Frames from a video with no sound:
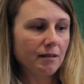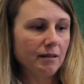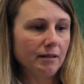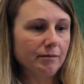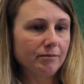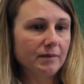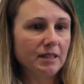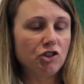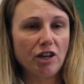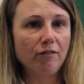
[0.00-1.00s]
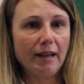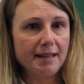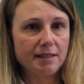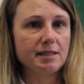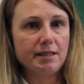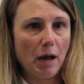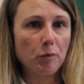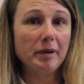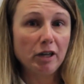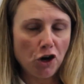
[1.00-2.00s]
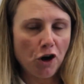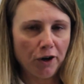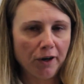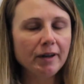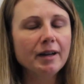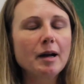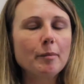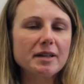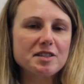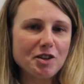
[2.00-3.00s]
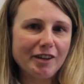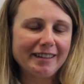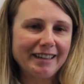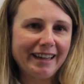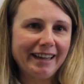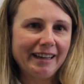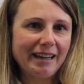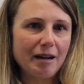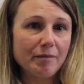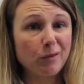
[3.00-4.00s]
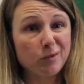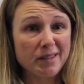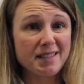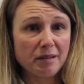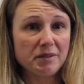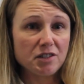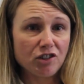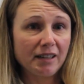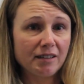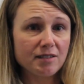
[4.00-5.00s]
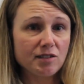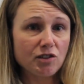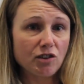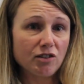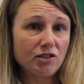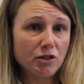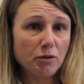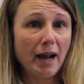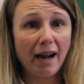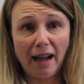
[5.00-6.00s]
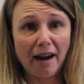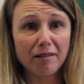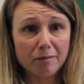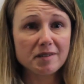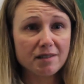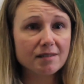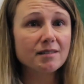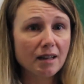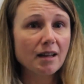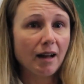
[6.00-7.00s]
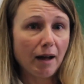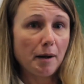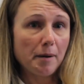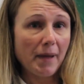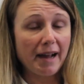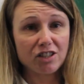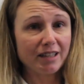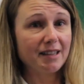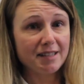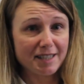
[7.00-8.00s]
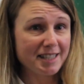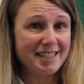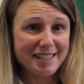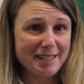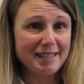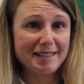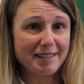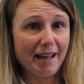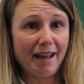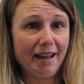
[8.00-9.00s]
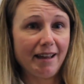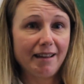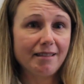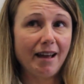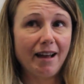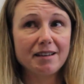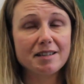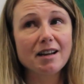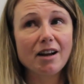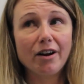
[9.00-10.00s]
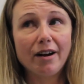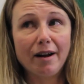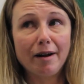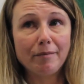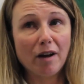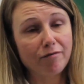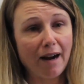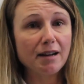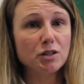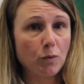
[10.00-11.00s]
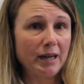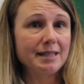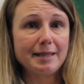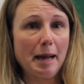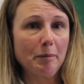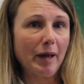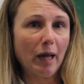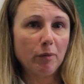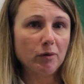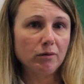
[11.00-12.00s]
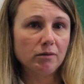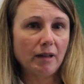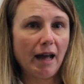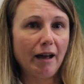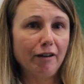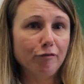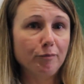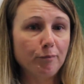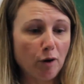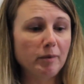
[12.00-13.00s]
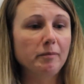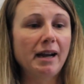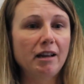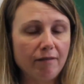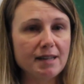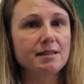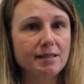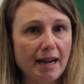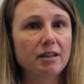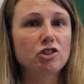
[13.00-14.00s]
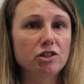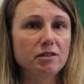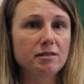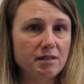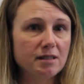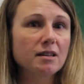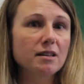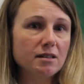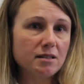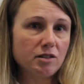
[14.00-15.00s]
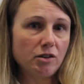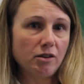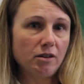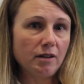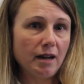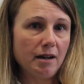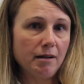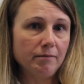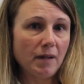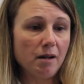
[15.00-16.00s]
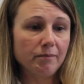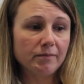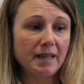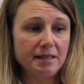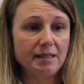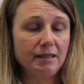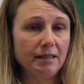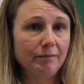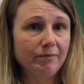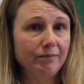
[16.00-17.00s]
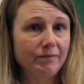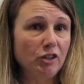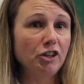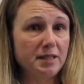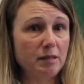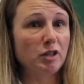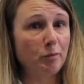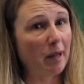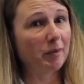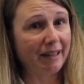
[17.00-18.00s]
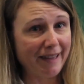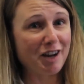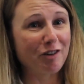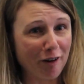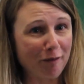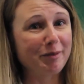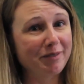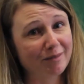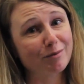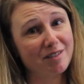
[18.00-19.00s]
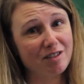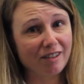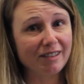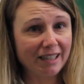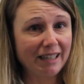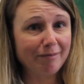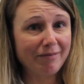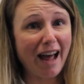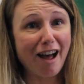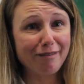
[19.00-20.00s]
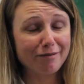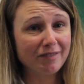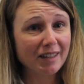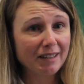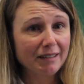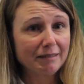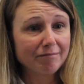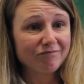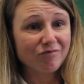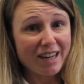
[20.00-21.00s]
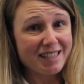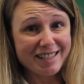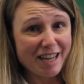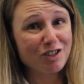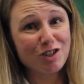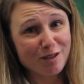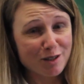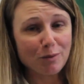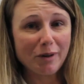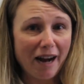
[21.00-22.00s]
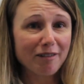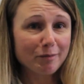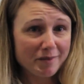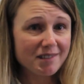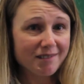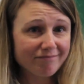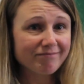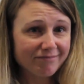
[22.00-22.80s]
uh, the general answer to that would be no. But certainly um, there would be some Australians who do hate Arabs. Um, actually, the statistics say that um, around one in ten people have problematic racist attitudes. So um, I'm guessing that, you know, some of the people in that group would certainly have racist attitudes toward Arabs.